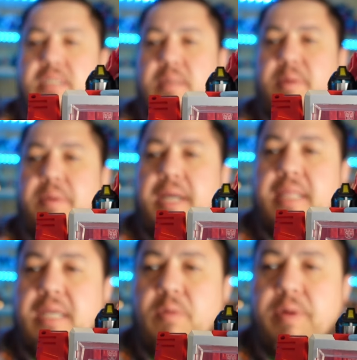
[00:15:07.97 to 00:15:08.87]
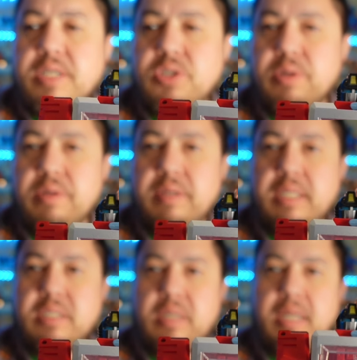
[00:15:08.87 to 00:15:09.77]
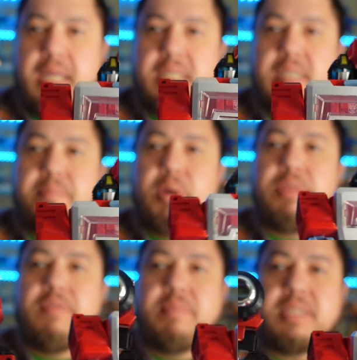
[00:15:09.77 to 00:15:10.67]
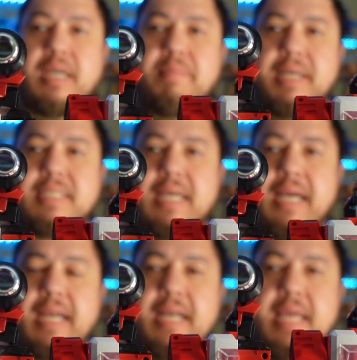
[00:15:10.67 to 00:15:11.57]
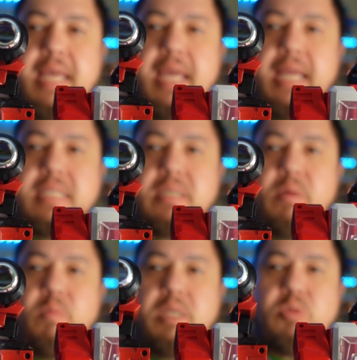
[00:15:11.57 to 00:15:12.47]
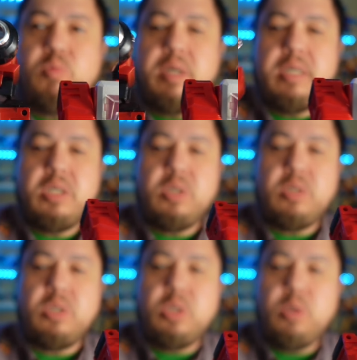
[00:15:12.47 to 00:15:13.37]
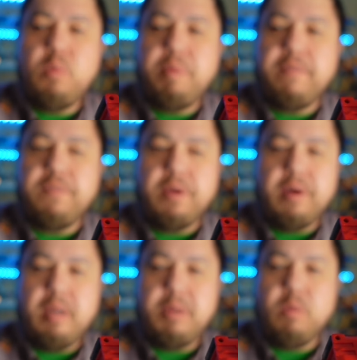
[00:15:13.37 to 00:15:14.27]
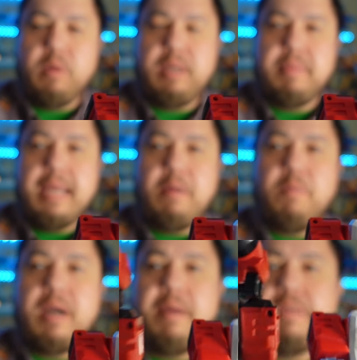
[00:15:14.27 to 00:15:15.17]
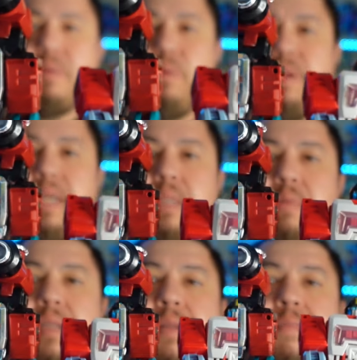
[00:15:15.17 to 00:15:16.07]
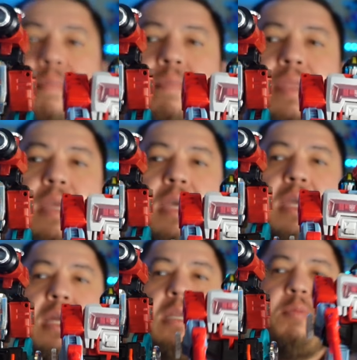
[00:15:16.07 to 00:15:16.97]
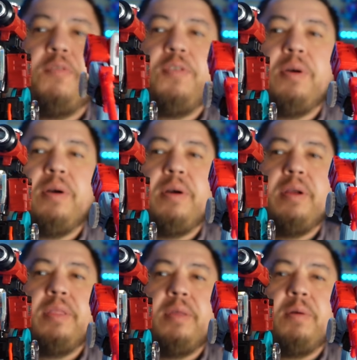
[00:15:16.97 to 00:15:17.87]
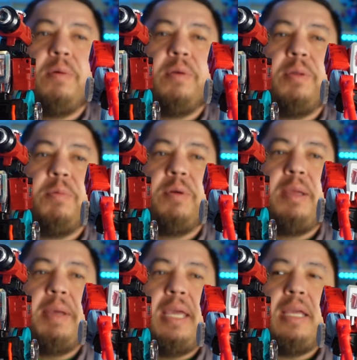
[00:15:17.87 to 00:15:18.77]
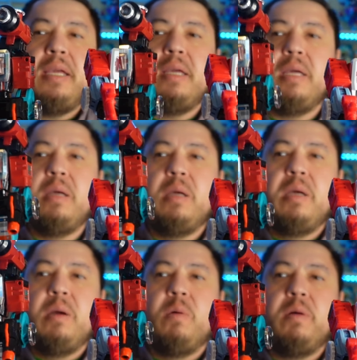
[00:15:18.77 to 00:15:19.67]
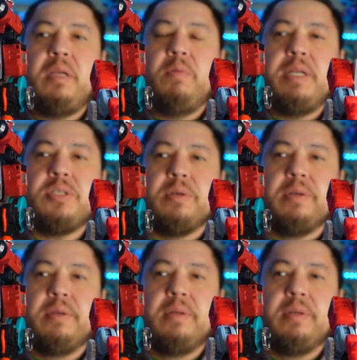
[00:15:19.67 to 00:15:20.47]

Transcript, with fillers: so let me bring in the original and so you can kind of see both of them side by side. And so which one do you prefer? Let me hold him down where I was holding the other one. Do you prefer the, the remake or the original?